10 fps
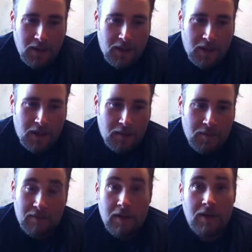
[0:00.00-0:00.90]
and
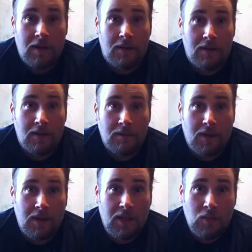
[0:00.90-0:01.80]
my friend does,
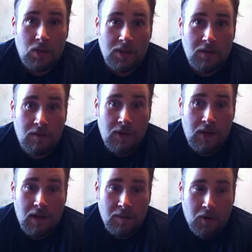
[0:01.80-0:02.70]
but he works every
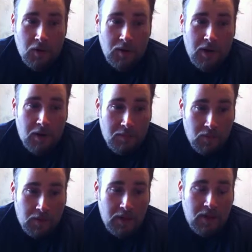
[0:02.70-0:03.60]
day, and I'm currently
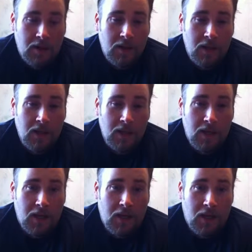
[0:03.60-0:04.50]
unemployed,
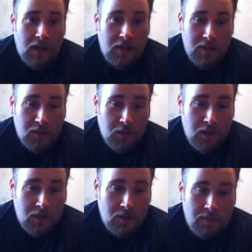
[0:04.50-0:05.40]
and this is what
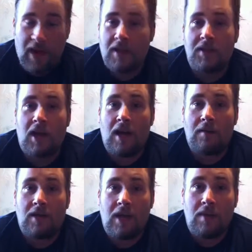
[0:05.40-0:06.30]
I do to pass
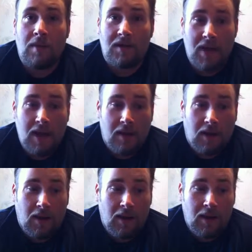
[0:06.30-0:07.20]
time and to keep my
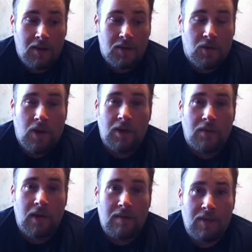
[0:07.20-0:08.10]
sanity. So I
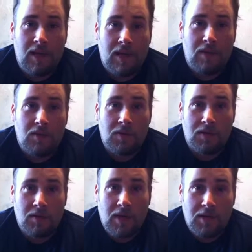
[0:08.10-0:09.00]
don't have a key to go in
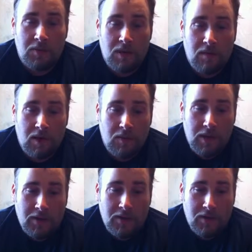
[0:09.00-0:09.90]
his garage whenever I
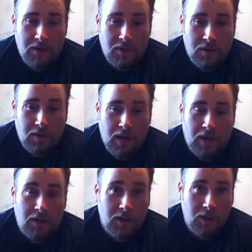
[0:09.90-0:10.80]
wish, so I
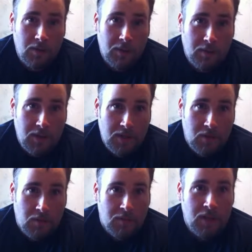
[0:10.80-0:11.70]
can only go there when he's
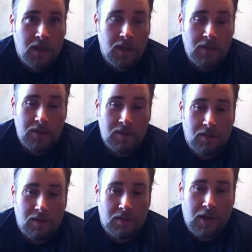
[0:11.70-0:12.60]
home.
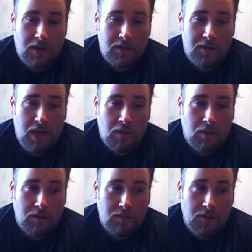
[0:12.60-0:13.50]
So I just take
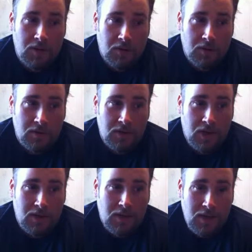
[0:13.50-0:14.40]
what materials
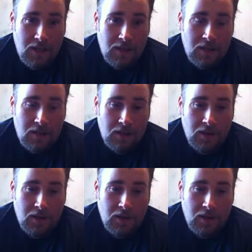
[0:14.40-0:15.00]
I need